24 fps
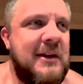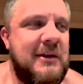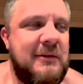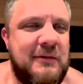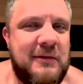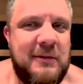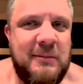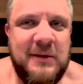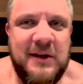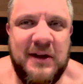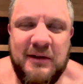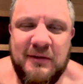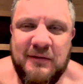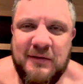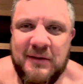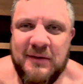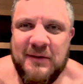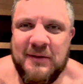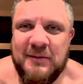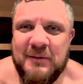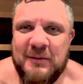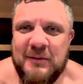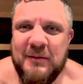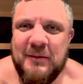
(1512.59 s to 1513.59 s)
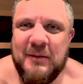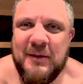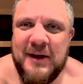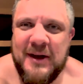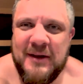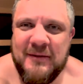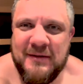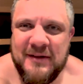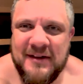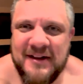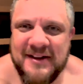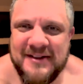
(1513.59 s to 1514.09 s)
for me for
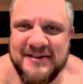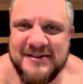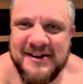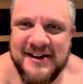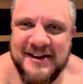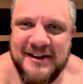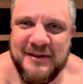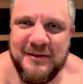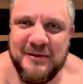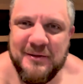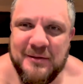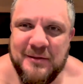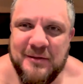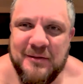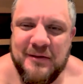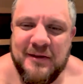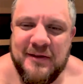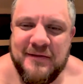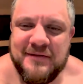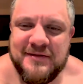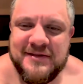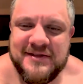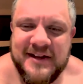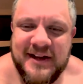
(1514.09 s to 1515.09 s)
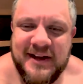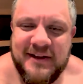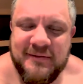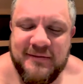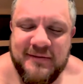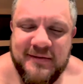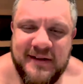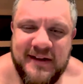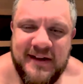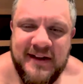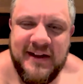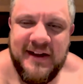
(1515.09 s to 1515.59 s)
whatever it is I do, lift
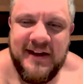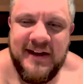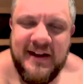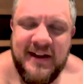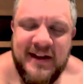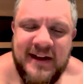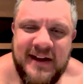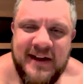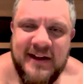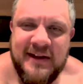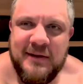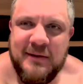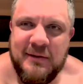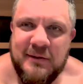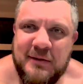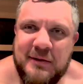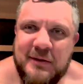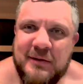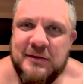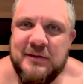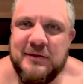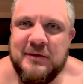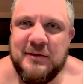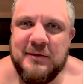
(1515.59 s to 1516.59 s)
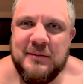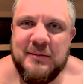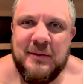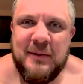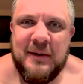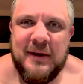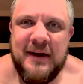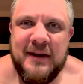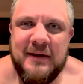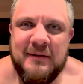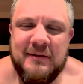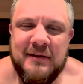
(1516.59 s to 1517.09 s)
stuff, do YouTube,
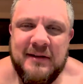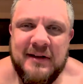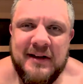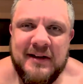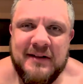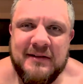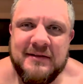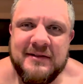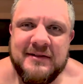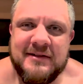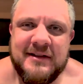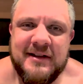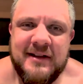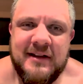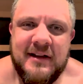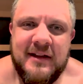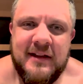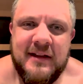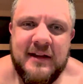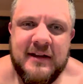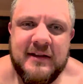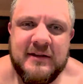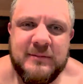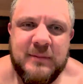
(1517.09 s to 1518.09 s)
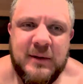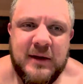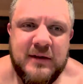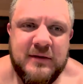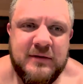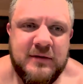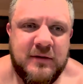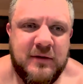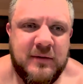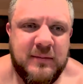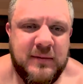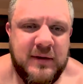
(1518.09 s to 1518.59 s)
whatever else. That's my
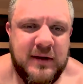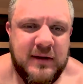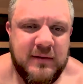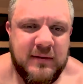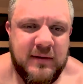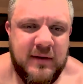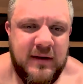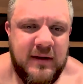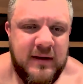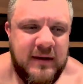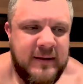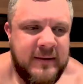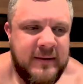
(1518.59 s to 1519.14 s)
job now, and